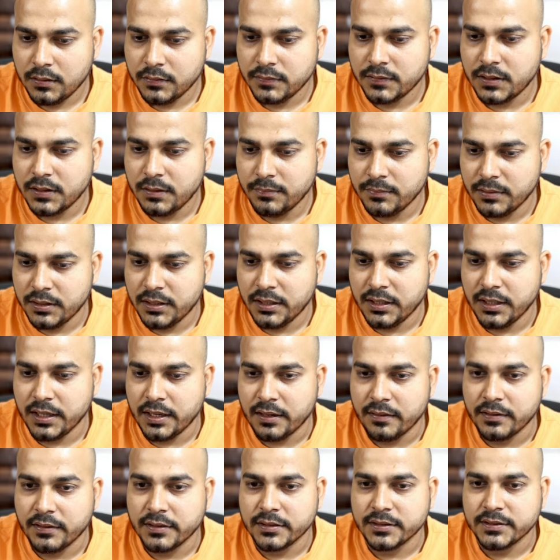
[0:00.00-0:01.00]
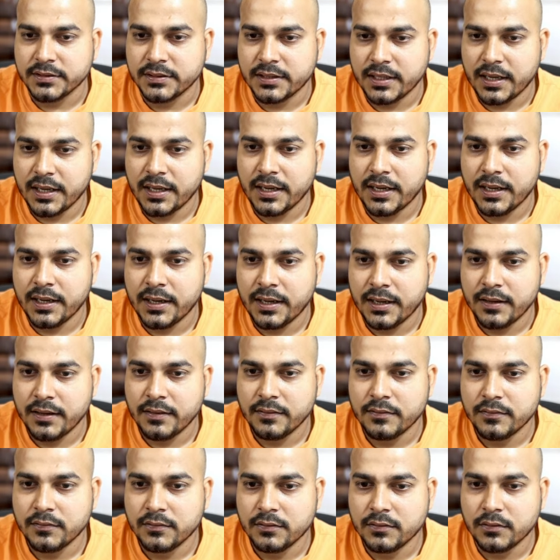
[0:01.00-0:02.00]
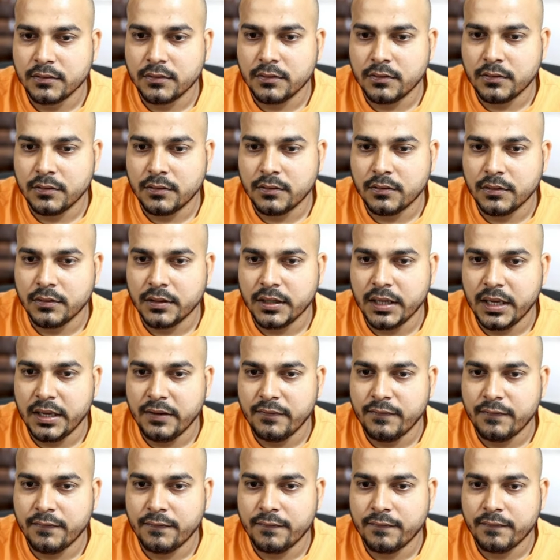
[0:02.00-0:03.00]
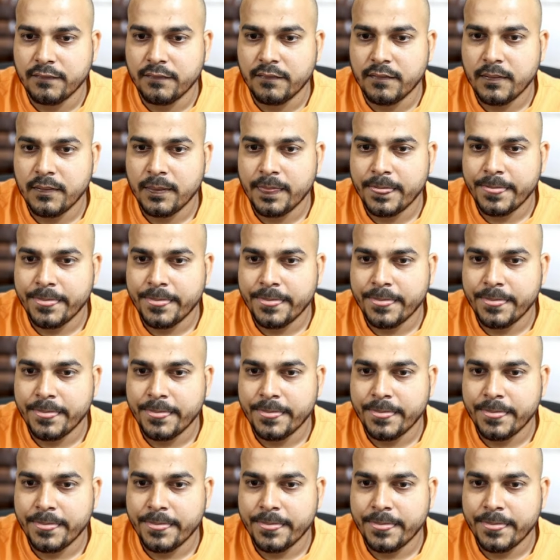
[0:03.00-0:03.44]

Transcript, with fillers: Some key error is there. So if